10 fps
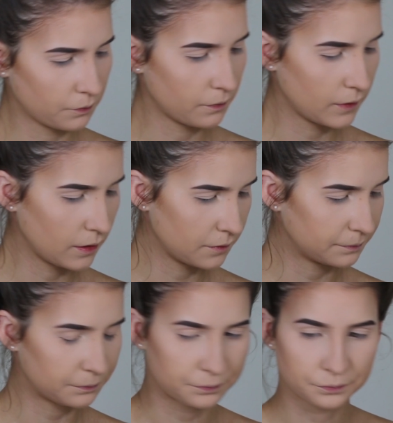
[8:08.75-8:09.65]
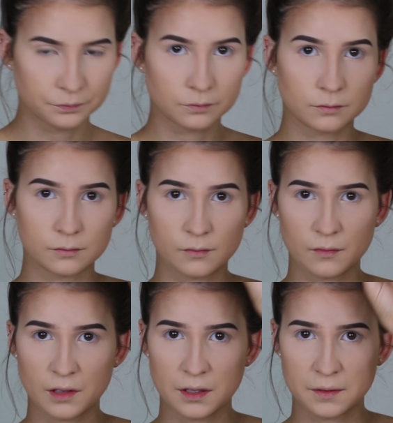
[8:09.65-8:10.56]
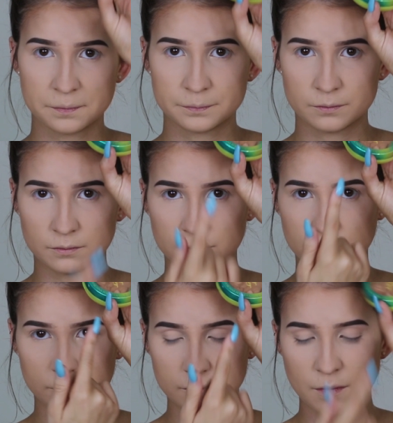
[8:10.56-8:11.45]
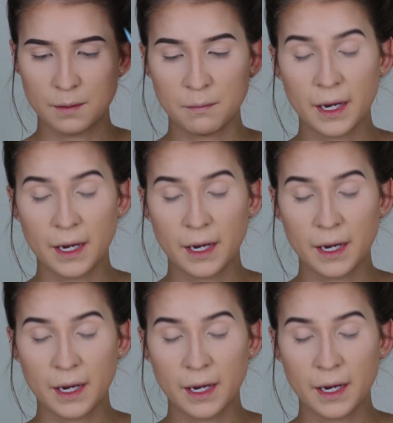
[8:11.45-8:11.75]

Physician Formula in the shade Bronzer.